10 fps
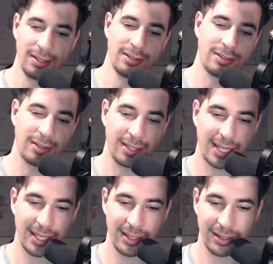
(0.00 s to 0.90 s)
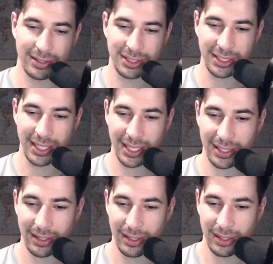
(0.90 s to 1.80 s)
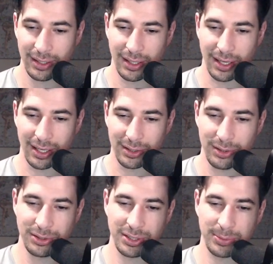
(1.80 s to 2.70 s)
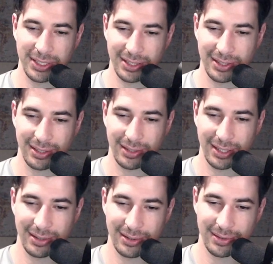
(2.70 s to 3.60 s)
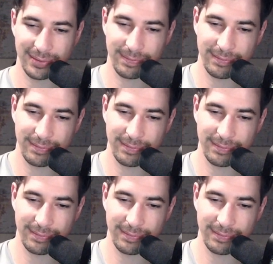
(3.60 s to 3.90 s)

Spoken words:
So the knight on g8, usually with Sicilians,